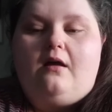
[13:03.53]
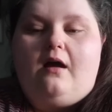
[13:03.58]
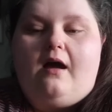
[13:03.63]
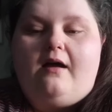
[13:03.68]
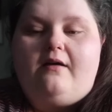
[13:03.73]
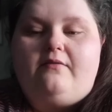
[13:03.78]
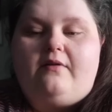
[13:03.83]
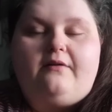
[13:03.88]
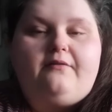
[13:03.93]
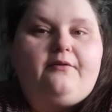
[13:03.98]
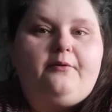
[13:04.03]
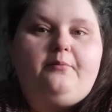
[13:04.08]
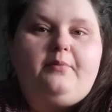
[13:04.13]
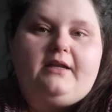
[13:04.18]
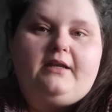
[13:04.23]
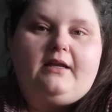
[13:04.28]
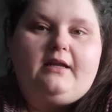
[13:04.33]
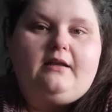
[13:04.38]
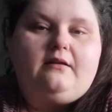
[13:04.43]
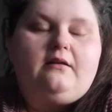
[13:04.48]
I've ever
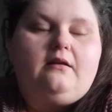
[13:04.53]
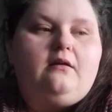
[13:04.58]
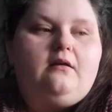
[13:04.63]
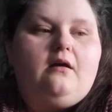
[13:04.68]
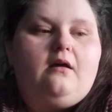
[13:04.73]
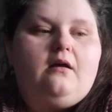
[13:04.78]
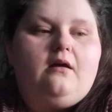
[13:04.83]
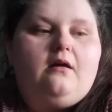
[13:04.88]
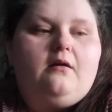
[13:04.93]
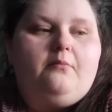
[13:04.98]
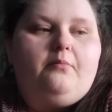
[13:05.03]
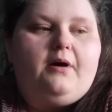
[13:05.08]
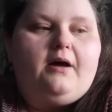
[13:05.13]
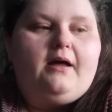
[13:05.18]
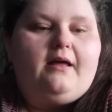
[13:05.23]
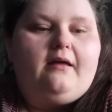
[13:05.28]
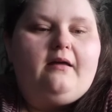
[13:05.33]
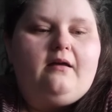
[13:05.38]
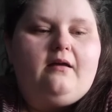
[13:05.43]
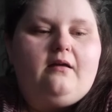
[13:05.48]
been in,
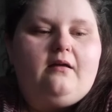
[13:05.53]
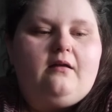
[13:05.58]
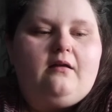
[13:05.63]
but